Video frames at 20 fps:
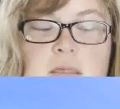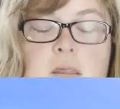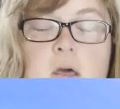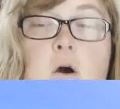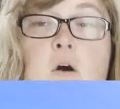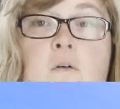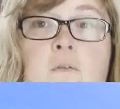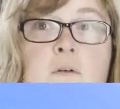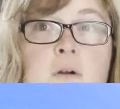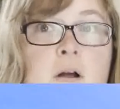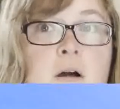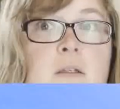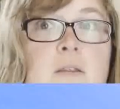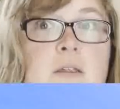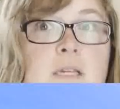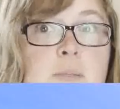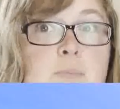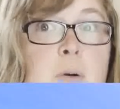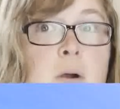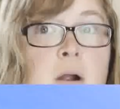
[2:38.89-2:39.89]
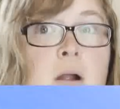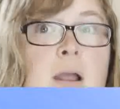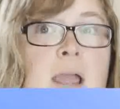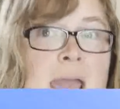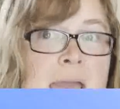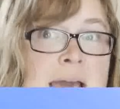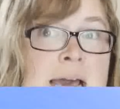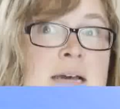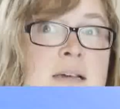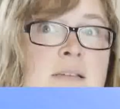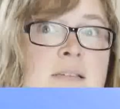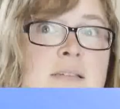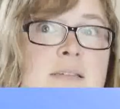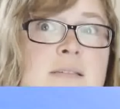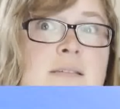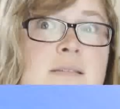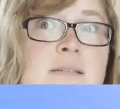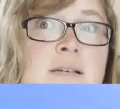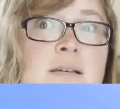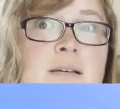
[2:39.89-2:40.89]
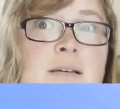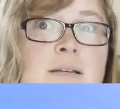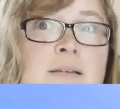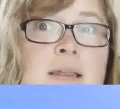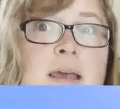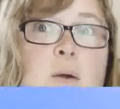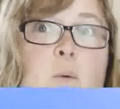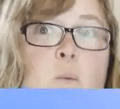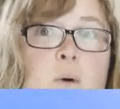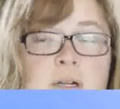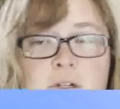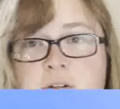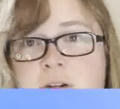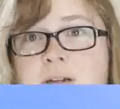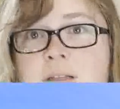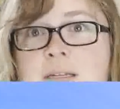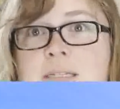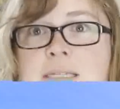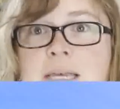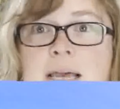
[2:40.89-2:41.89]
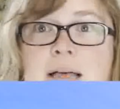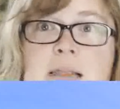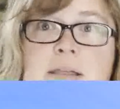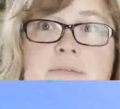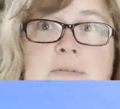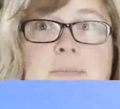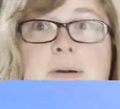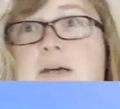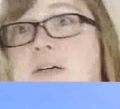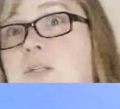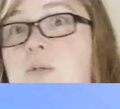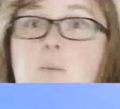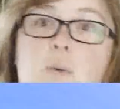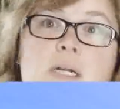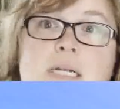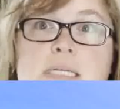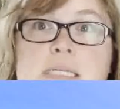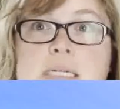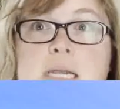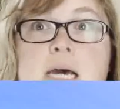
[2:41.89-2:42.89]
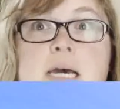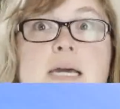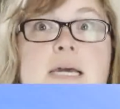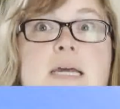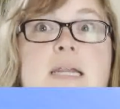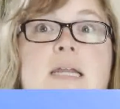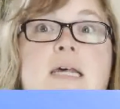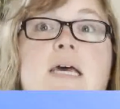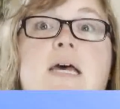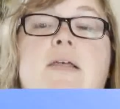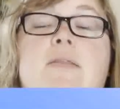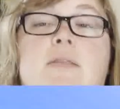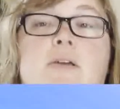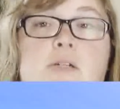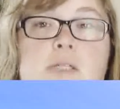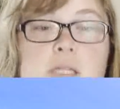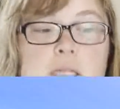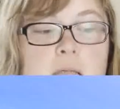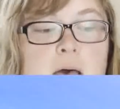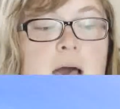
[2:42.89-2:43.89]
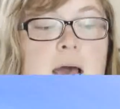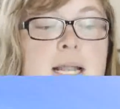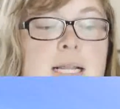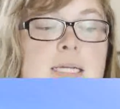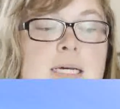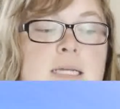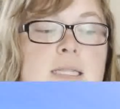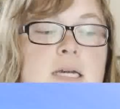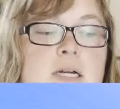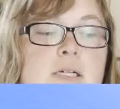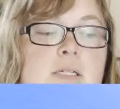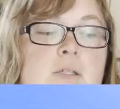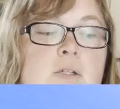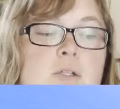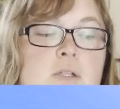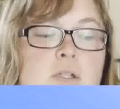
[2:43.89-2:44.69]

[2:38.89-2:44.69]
Overall, this park has like one trail is like 11 miles, one is 9. There's a lot. There's